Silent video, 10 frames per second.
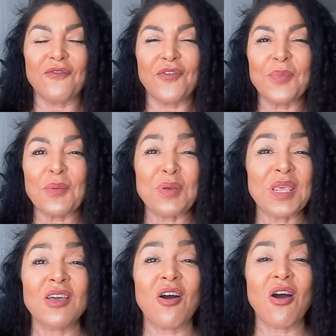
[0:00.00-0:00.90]
from the
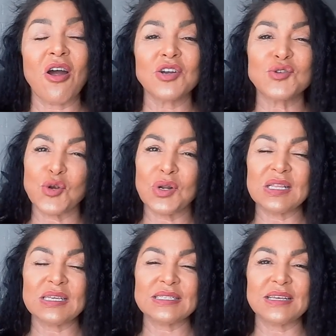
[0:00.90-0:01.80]
PR,
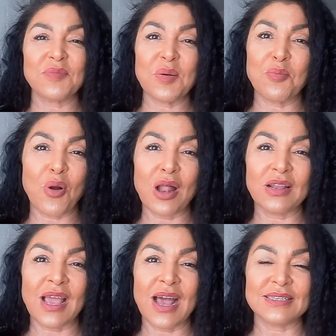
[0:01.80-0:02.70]
journalism, and
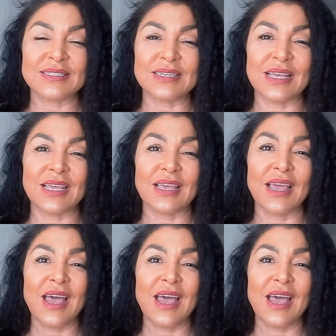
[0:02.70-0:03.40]
broadcasting